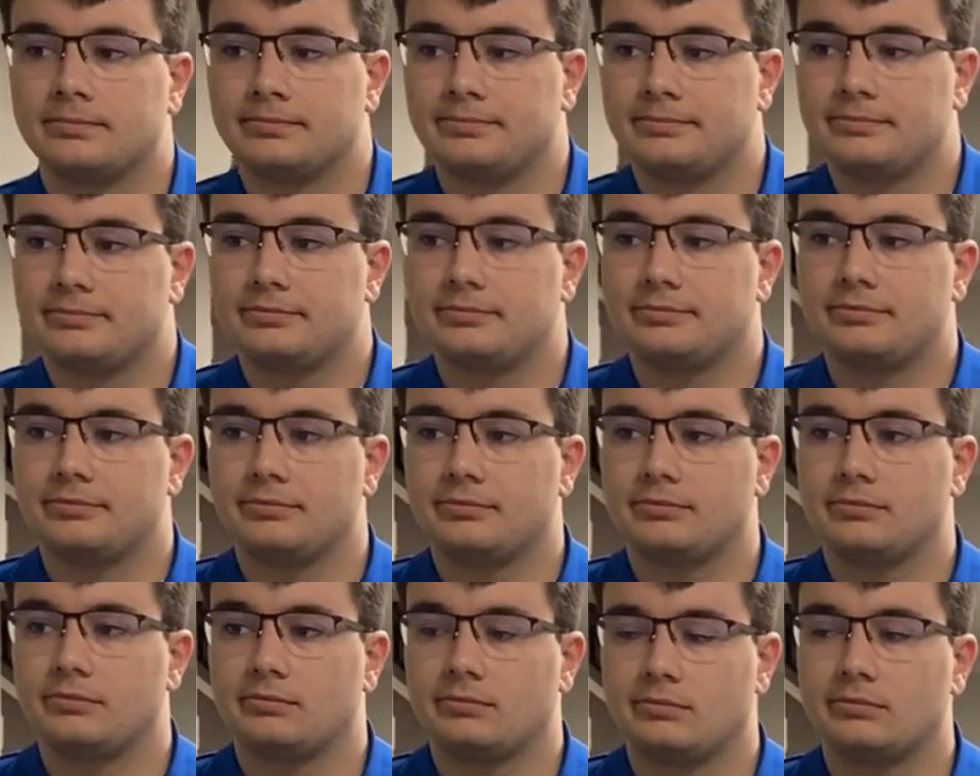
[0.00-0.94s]

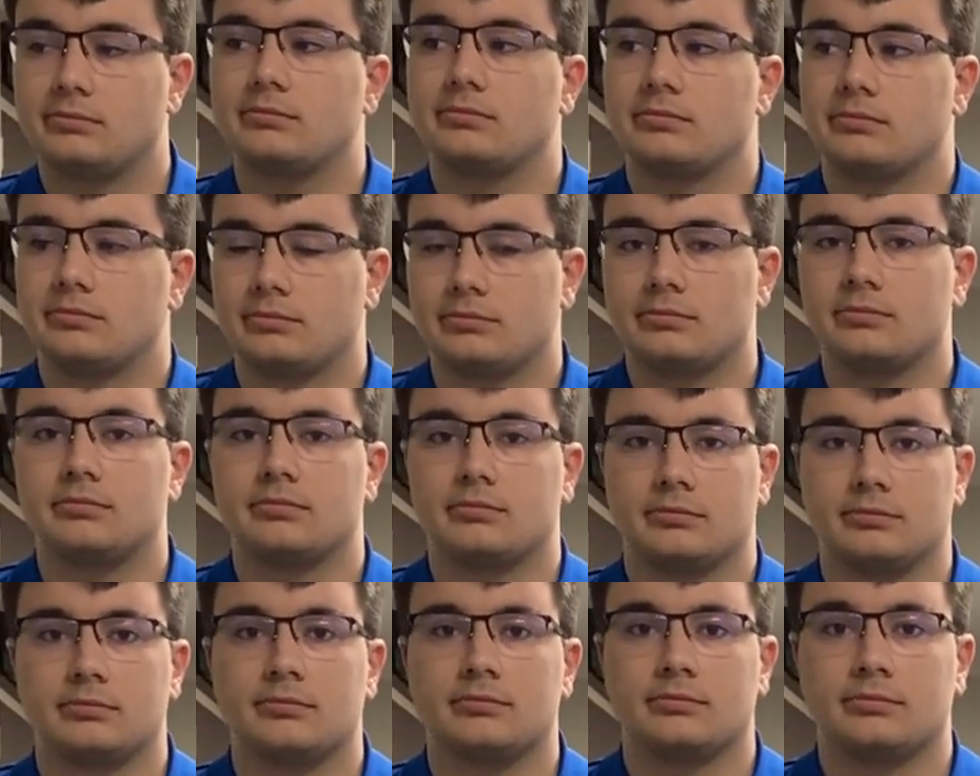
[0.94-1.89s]

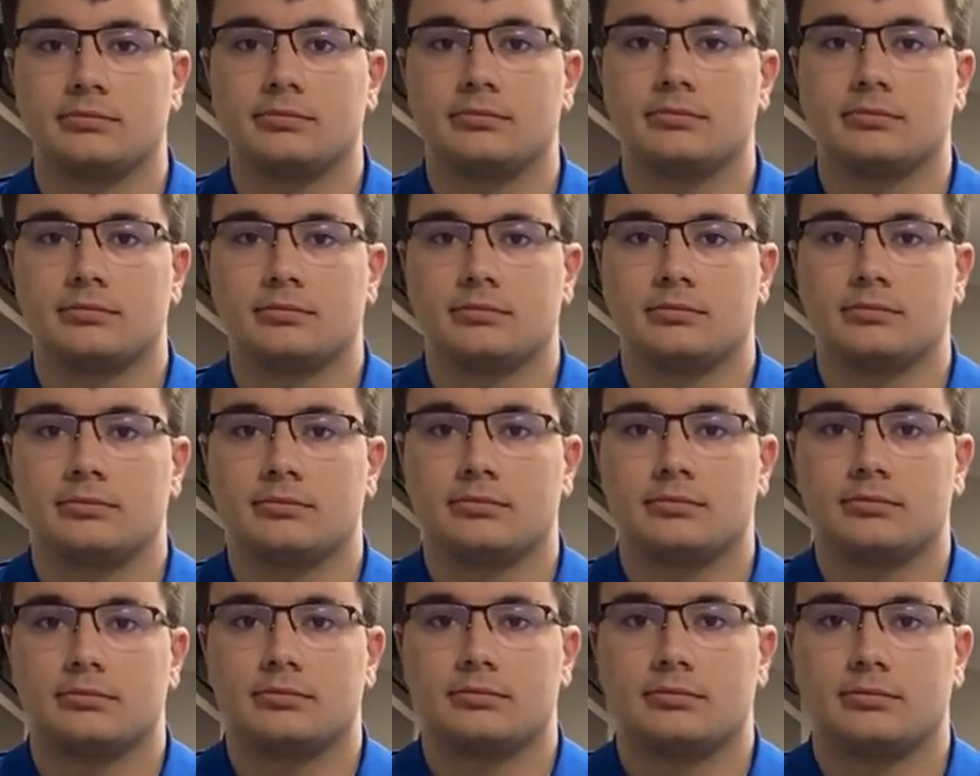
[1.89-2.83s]

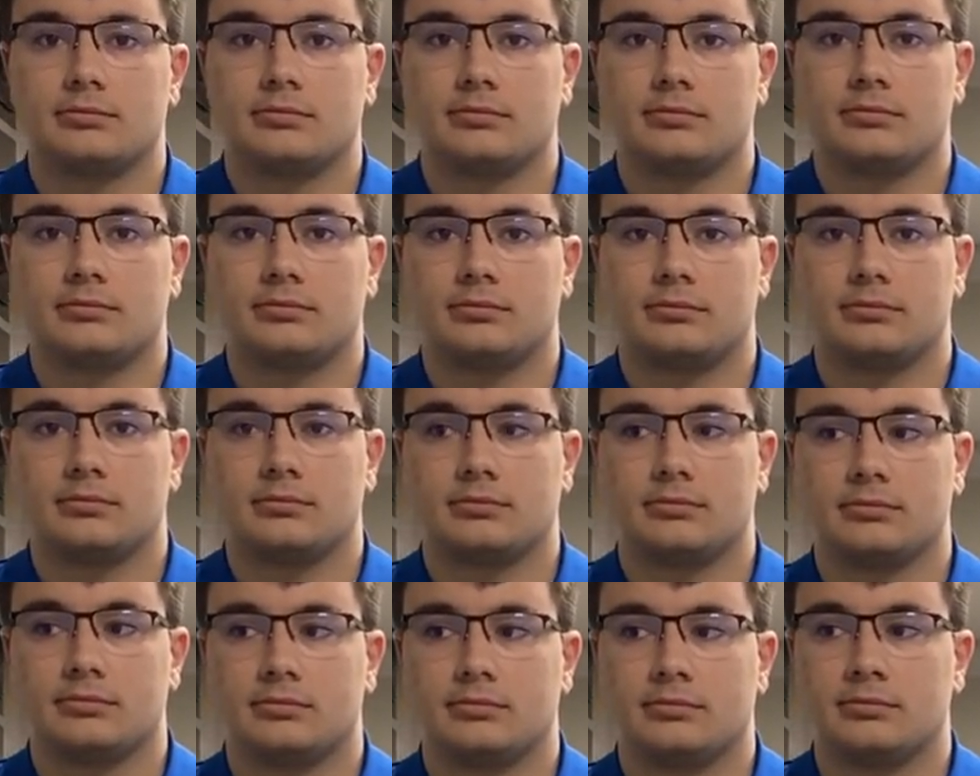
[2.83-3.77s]

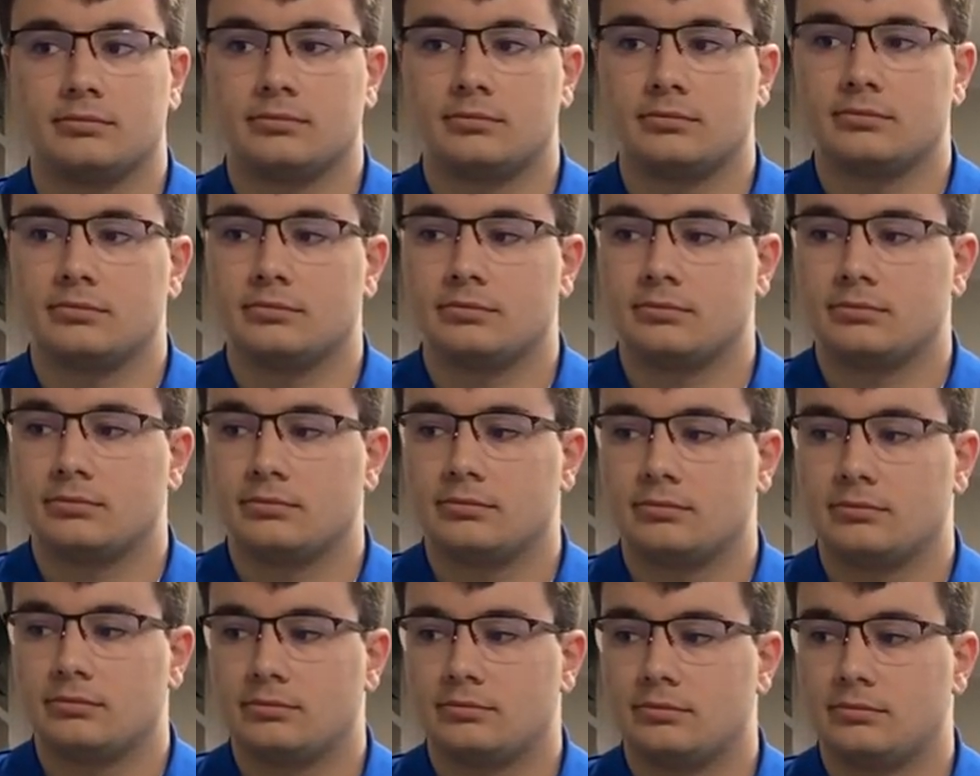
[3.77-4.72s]

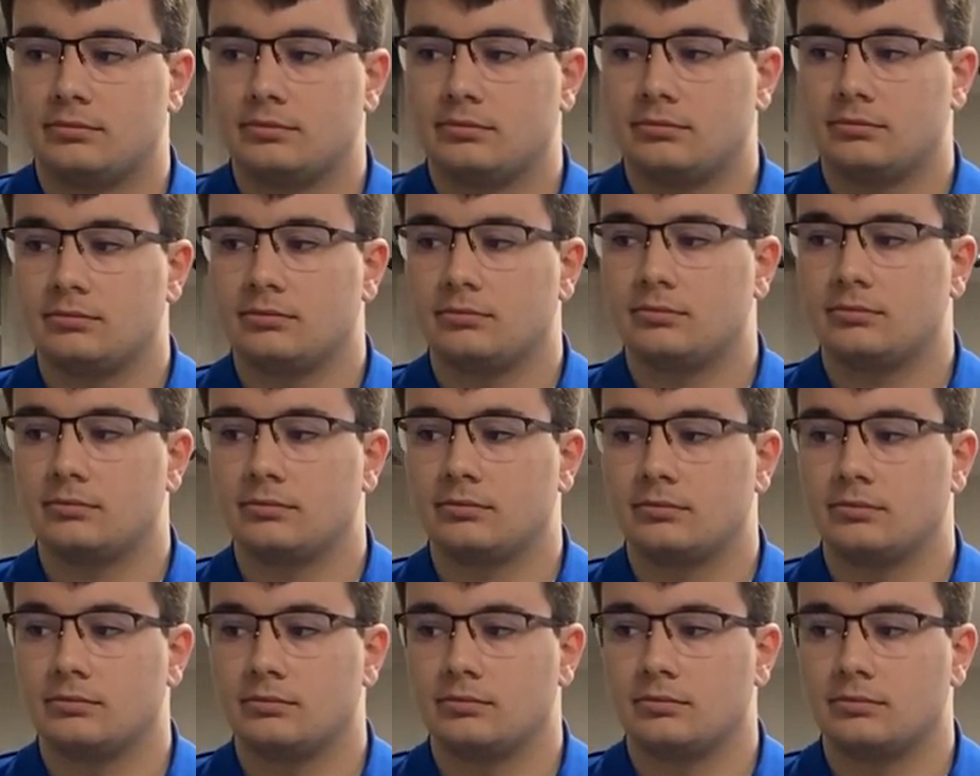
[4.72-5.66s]

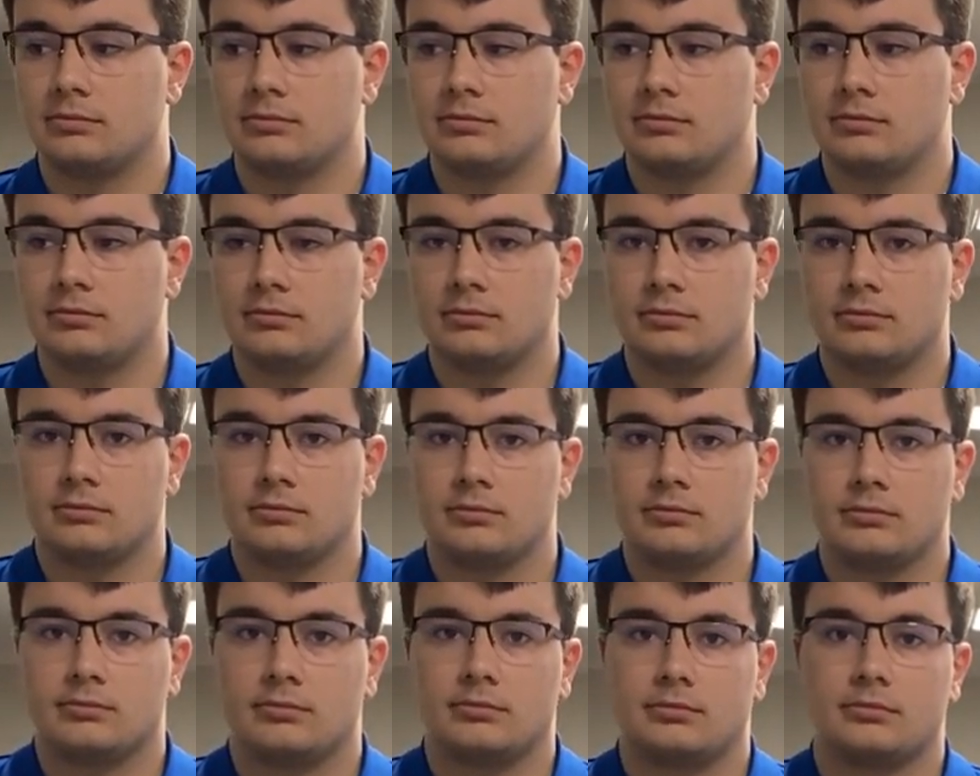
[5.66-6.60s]

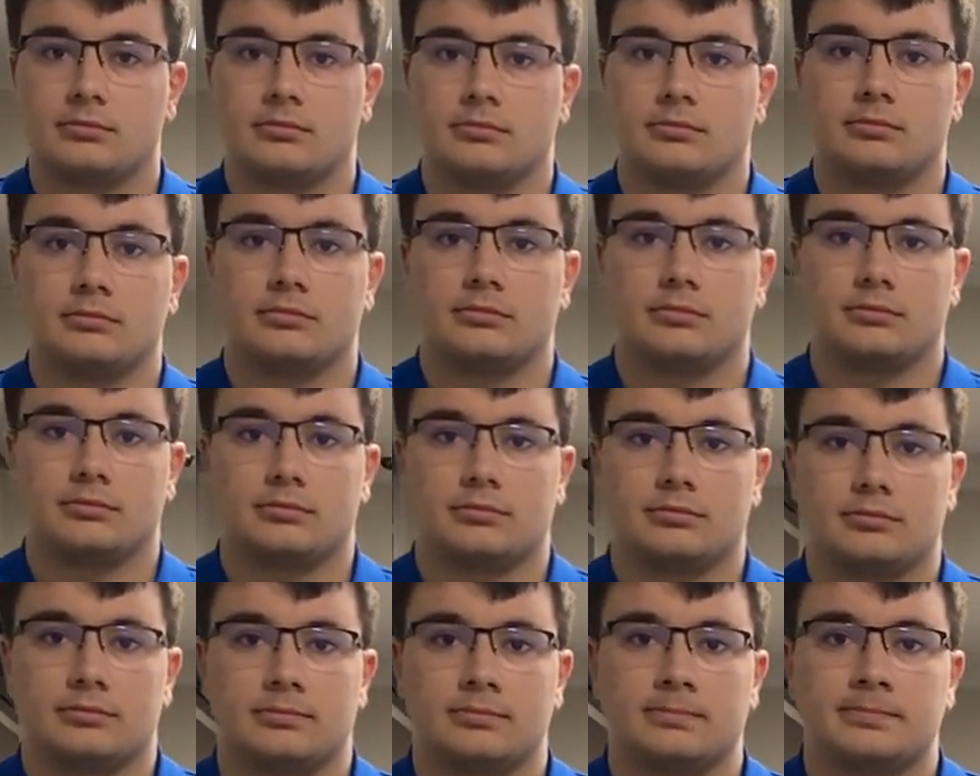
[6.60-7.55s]

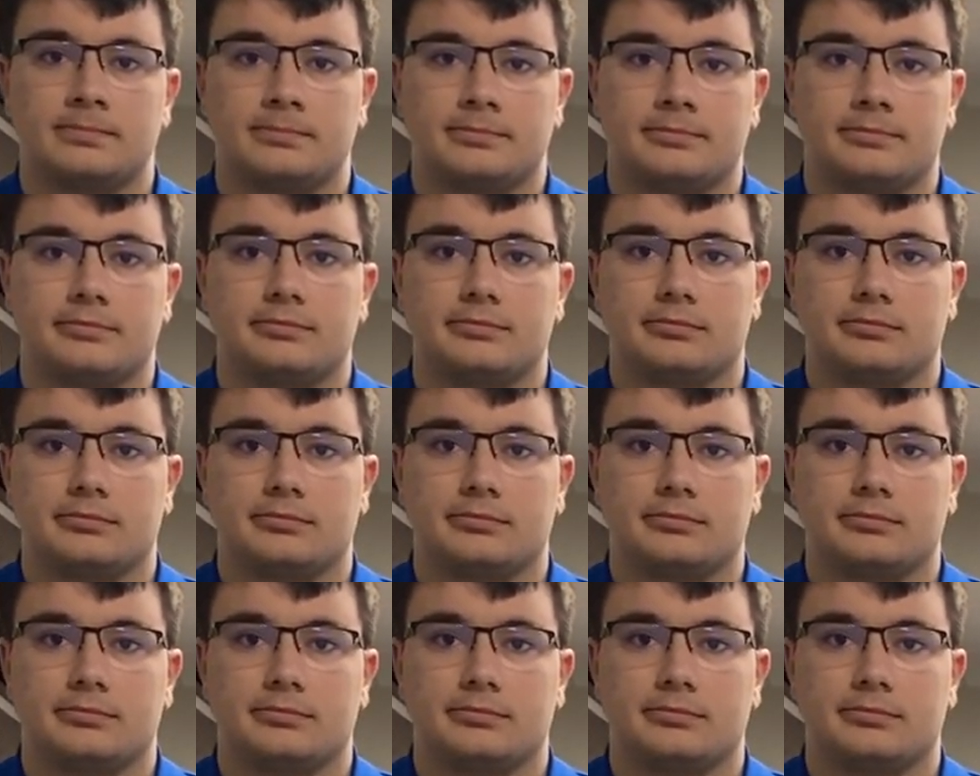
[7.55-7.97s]
The person shown says nothing.